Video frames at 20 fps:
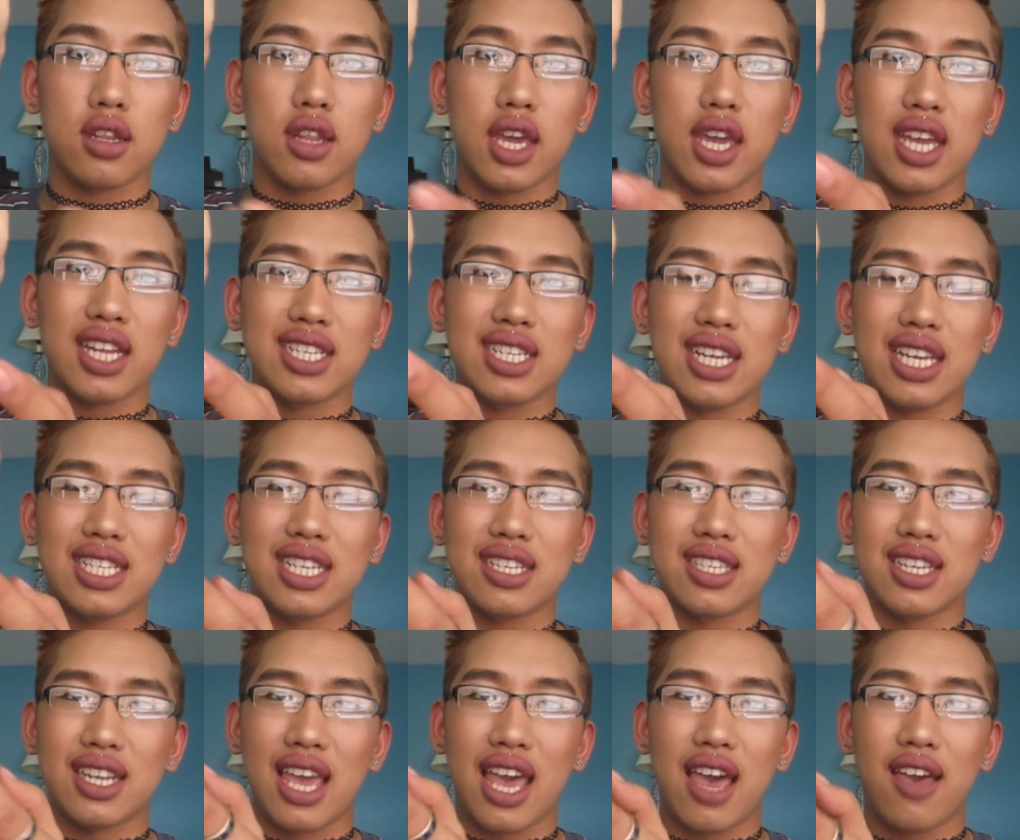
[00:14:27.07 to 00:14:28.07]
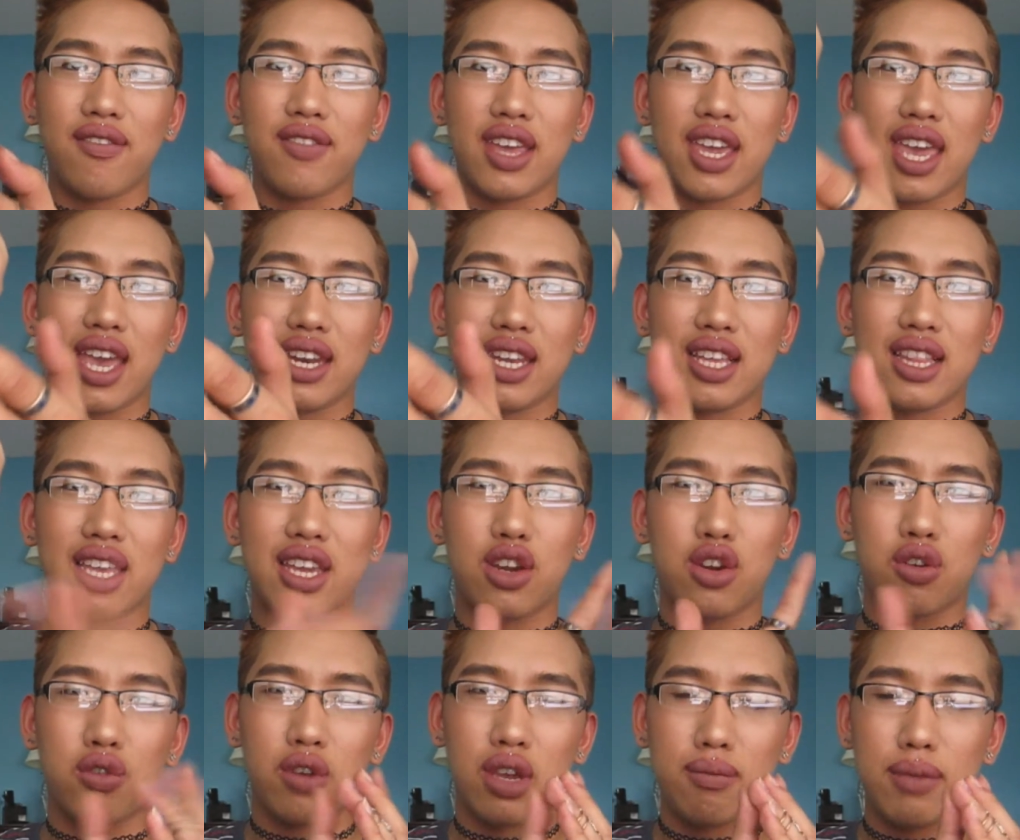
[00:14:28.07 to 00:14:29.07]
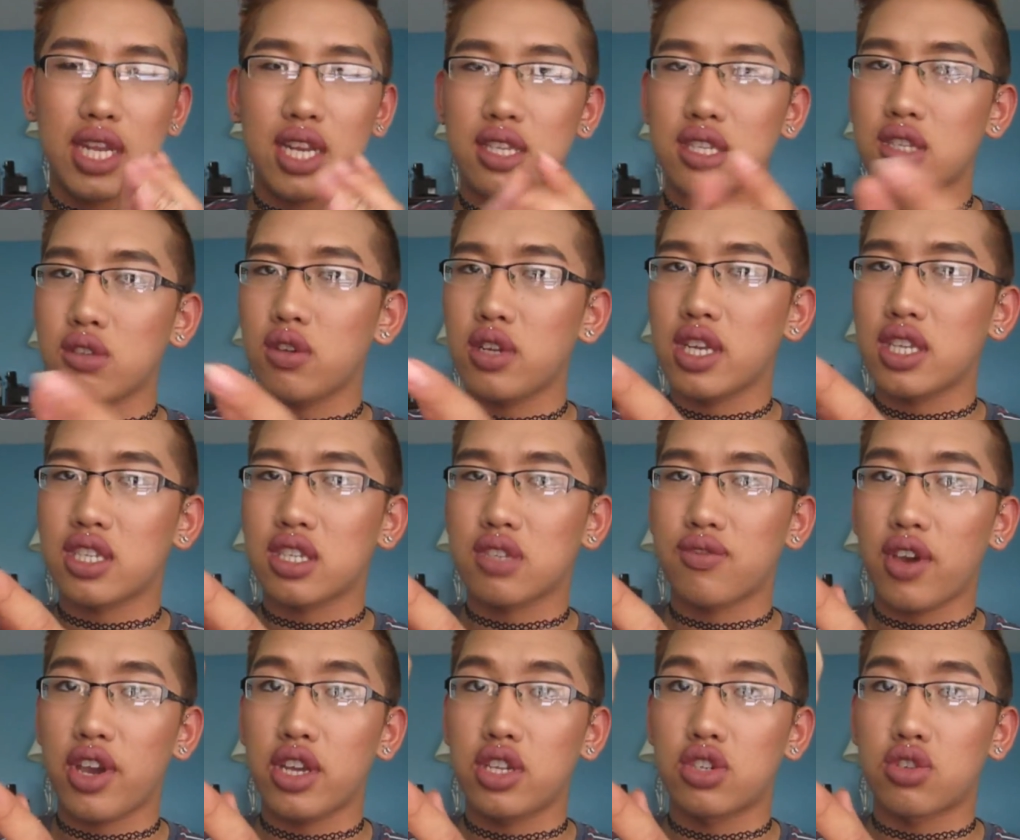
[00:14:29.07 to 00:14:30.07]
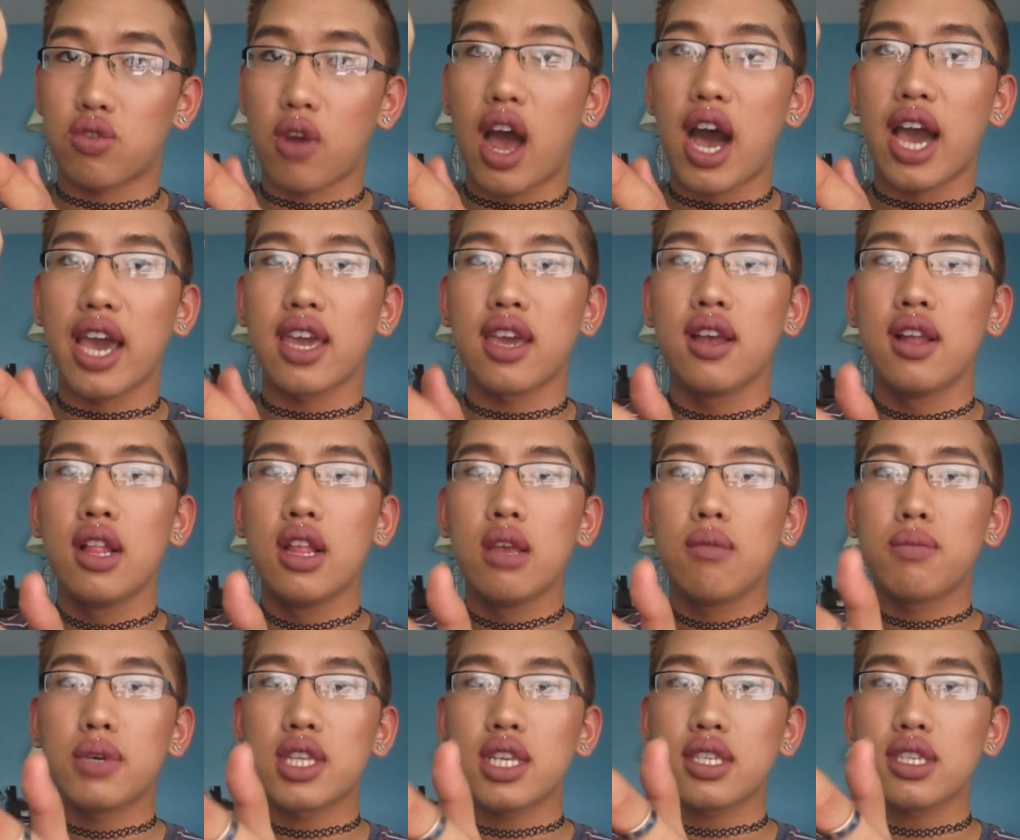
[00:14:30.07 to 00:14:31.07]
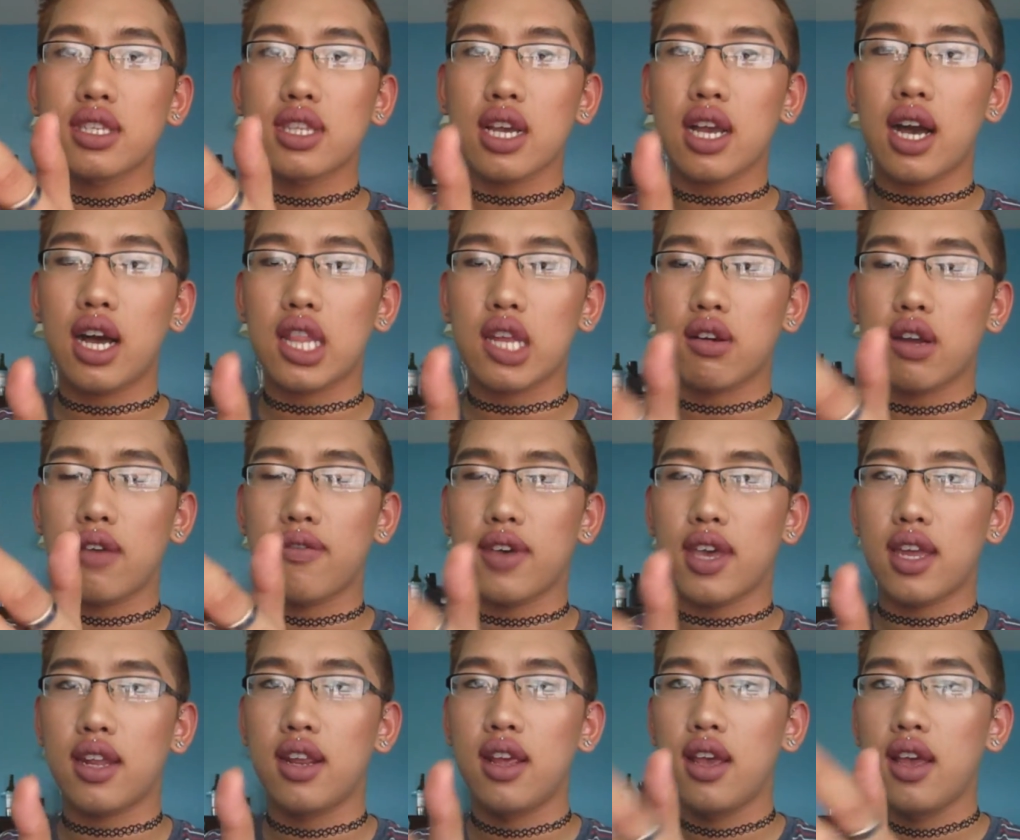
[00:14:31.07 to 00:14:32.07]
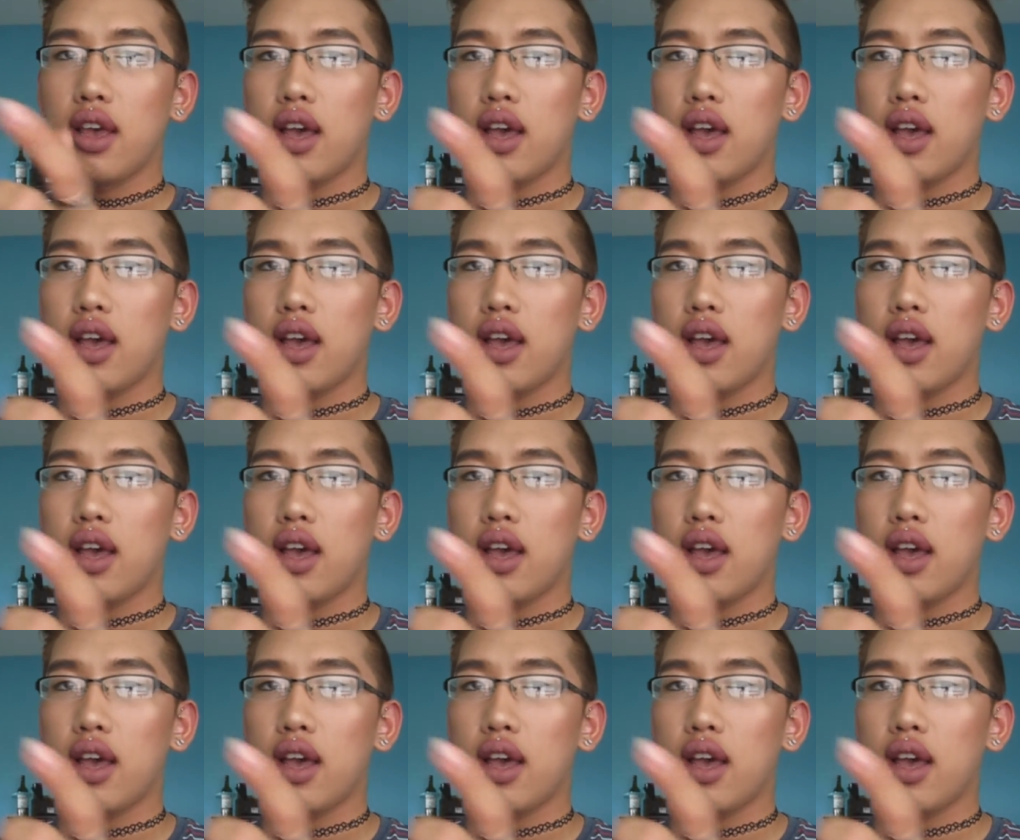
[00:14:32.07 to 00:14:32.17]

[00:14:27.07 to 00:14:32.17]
Like, it doesn't have, like, any, like, creaminess to it. It's just very dry. But this is the color of it.